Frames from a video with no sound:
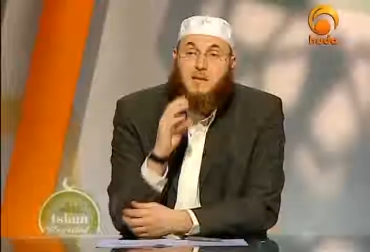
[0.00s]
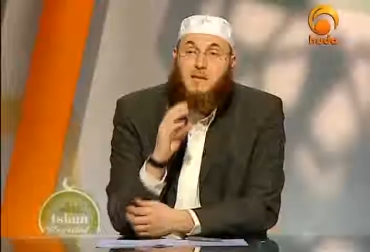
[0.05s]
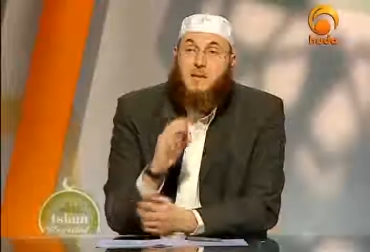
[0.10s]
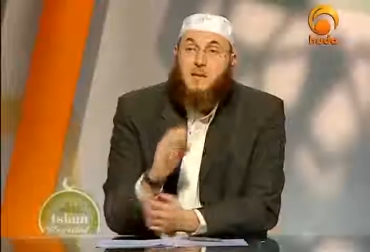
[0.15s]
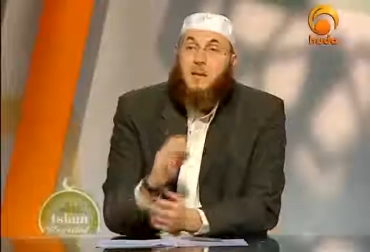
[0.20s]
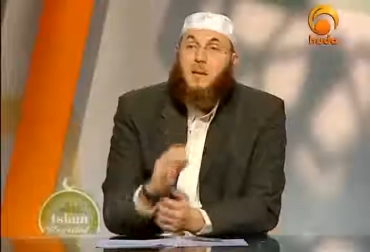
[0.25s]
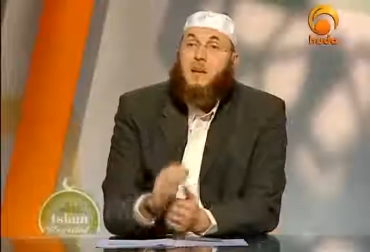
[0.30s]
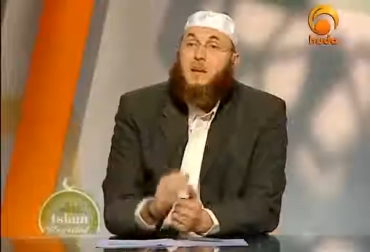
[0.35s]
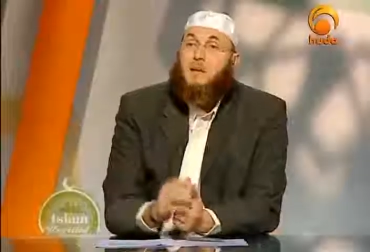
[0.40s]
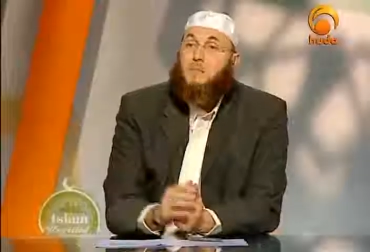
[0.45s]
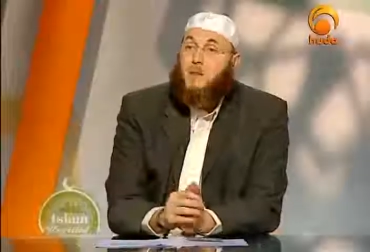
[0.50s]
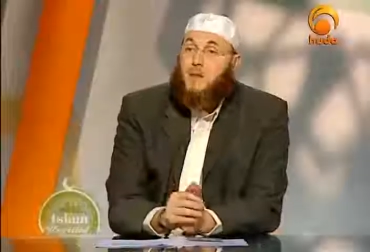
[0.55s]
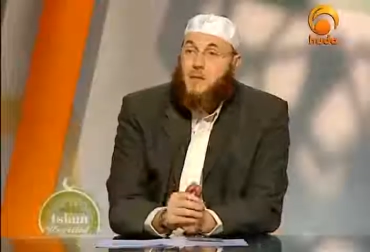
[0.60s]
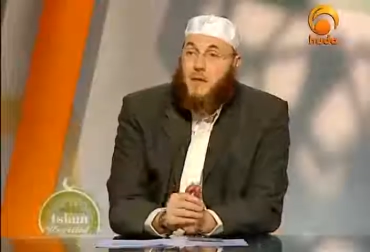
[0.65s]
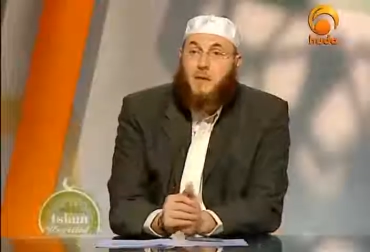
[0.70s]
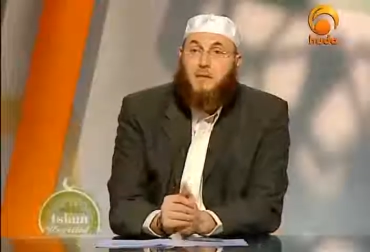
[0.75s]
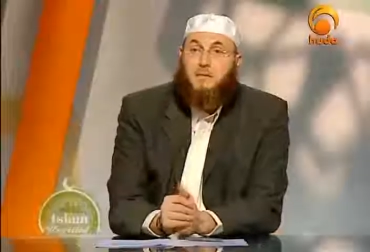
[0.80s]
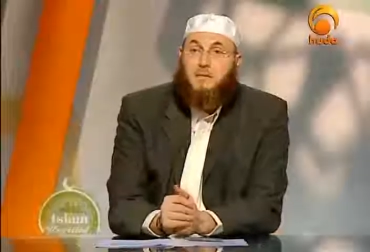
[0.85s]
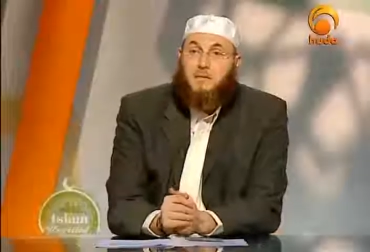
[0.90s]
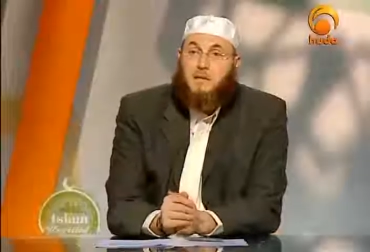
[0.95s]
I, think and I
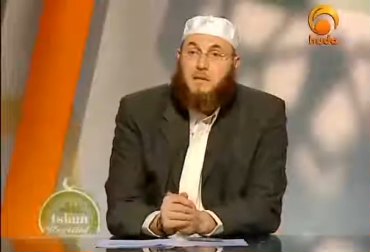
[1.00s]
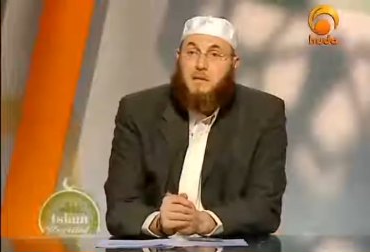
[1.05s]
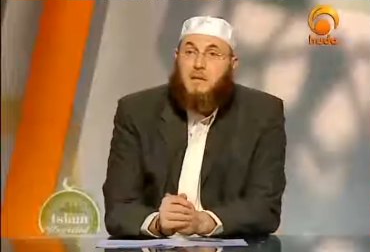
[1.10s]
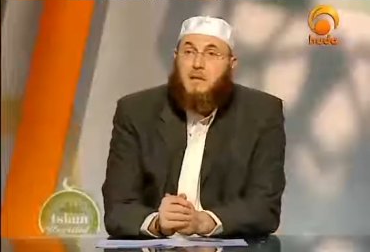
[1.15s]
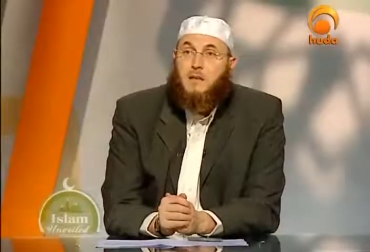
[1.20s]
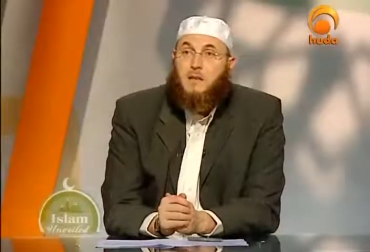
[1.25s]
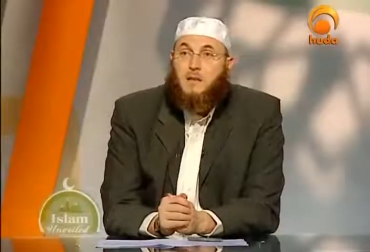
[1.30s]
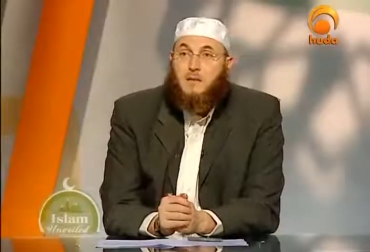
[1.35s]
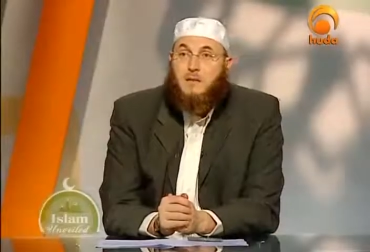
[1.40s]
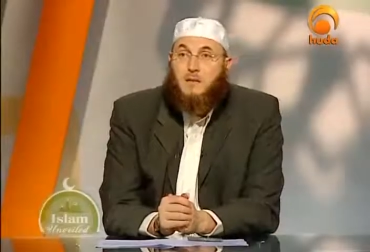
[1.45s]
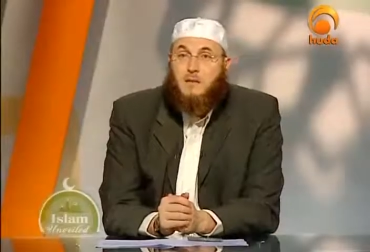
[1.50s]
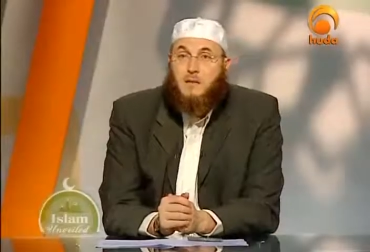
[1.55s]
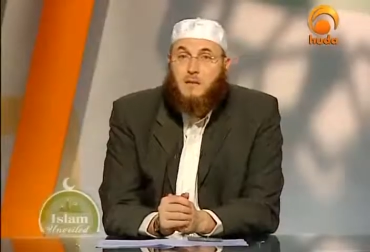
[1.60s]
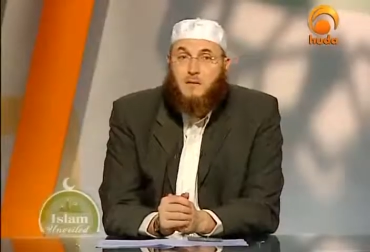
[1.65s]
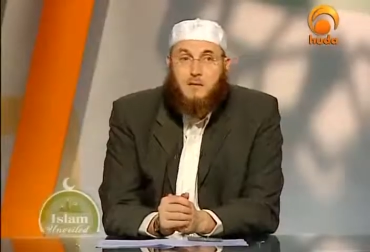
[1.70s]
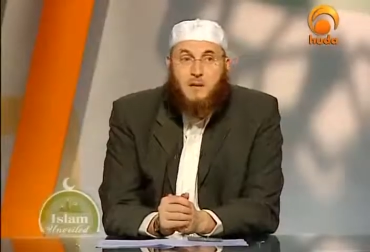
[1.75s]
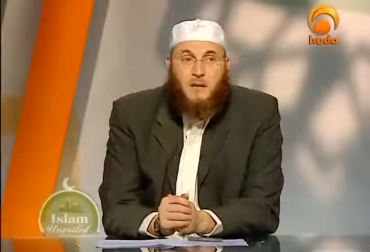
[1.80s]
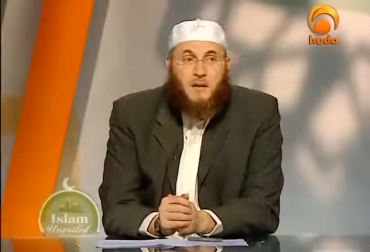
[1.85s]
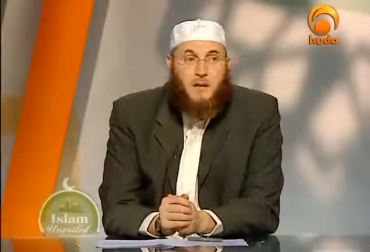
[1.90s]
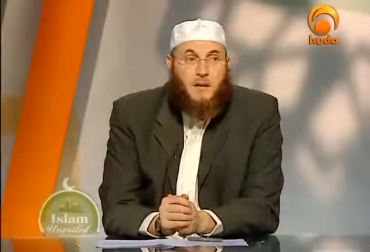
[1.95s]
believe, really, this is
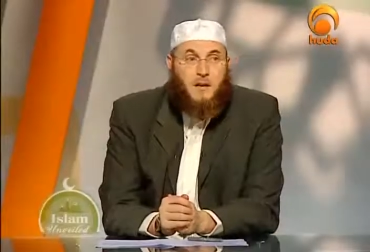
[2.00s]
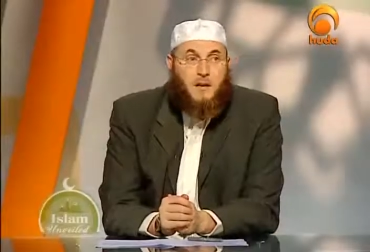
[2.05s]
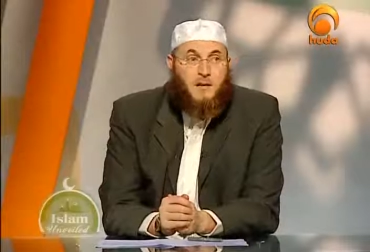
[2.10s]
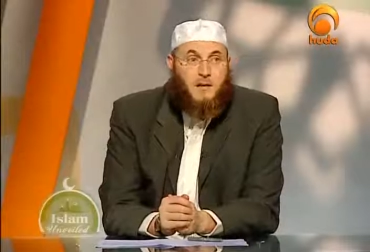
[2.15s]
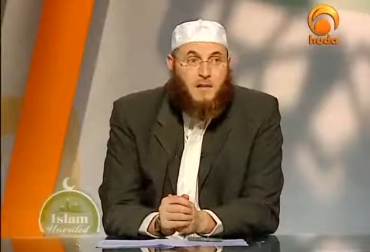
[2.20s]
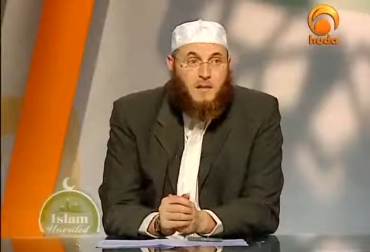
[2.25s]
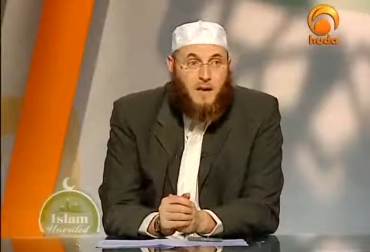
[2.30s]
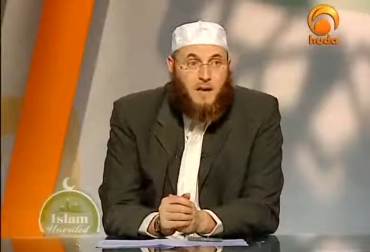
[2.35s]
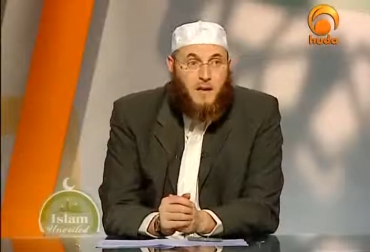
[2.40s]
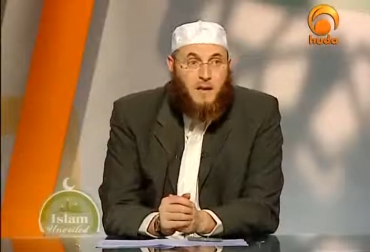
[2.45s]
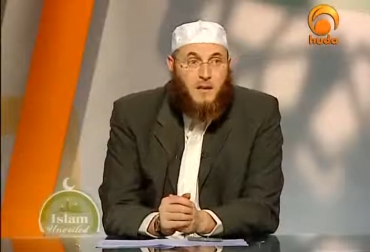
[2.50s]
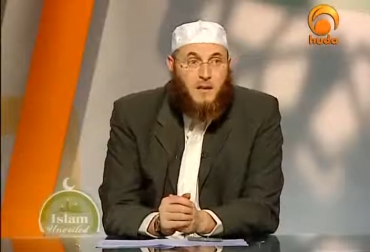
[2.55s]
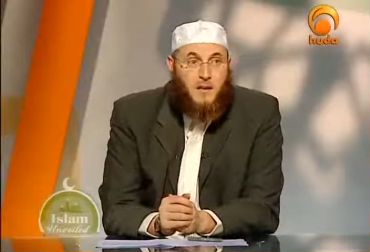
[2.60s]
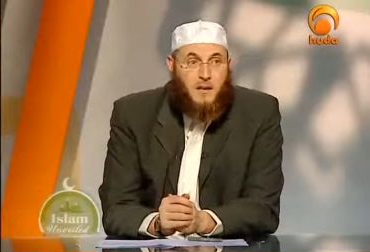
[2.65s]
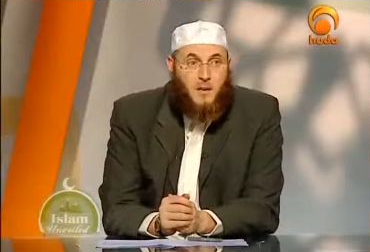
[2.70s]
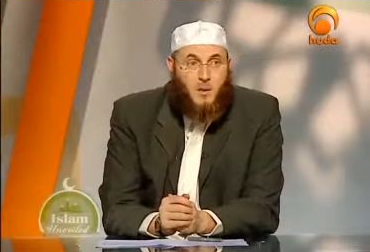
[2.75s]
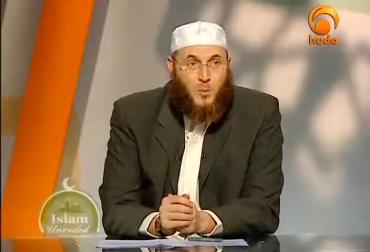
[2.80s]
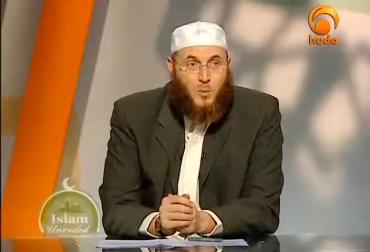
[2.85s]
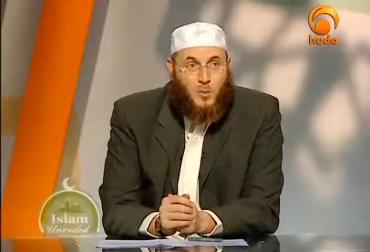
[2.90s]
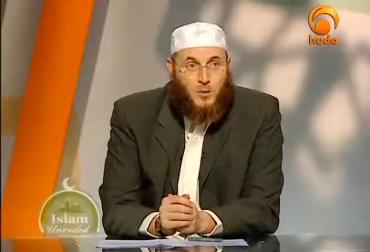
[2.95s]
a very uh, valid
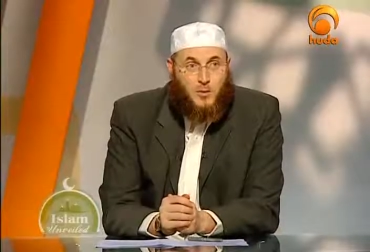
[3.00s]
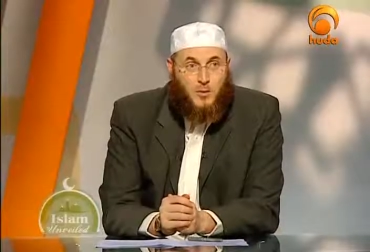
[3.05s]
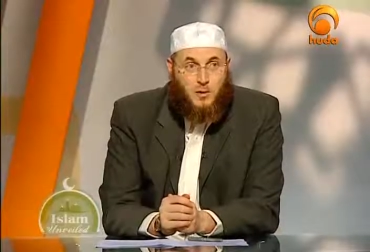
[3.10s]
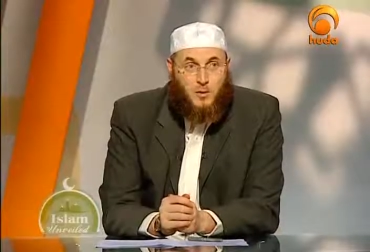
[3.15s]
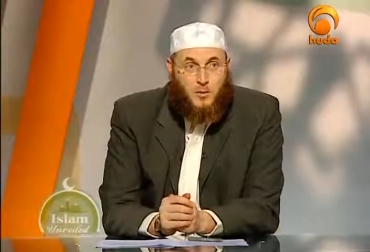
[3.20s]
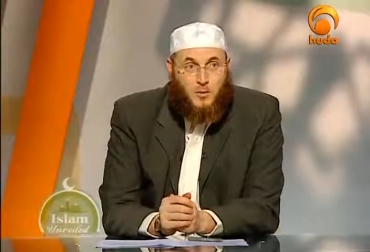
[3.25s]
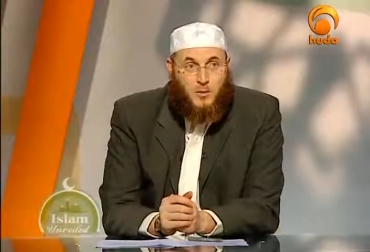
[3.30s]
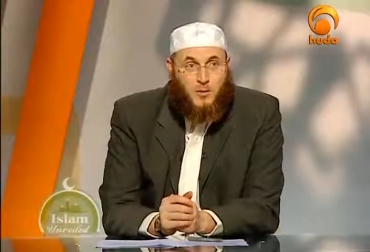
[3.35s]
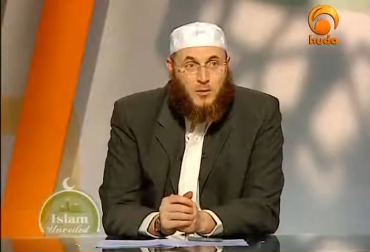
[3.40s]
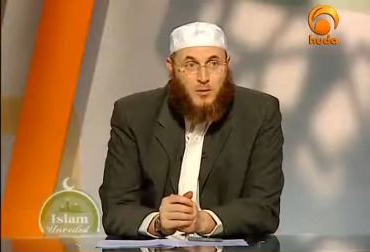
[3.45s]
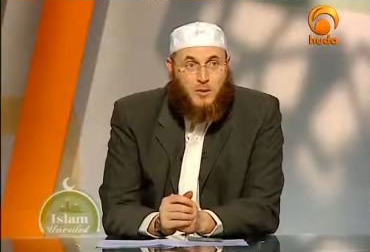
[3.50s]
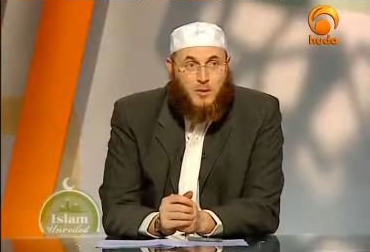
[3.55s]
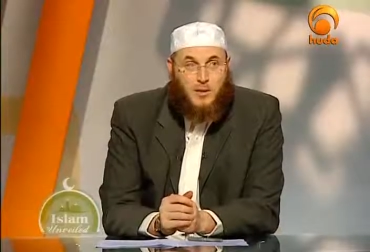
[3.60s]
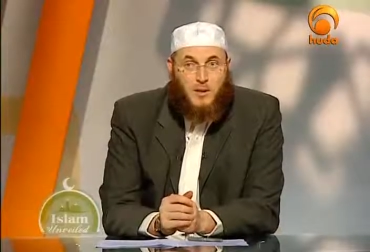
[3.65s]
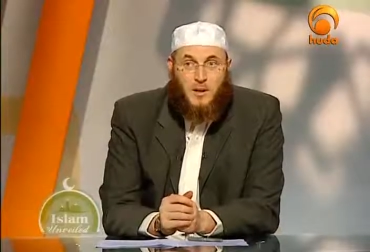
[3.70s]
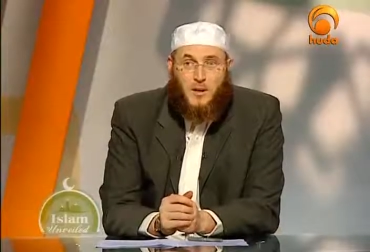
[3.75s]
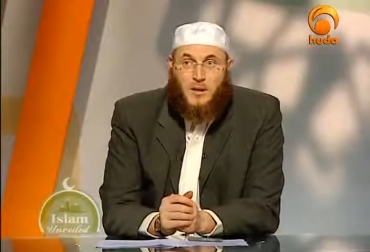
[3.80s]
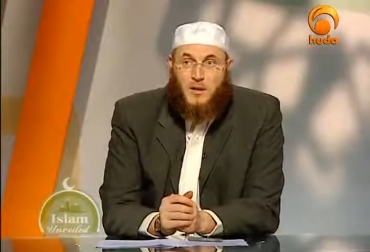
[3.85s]
and important question.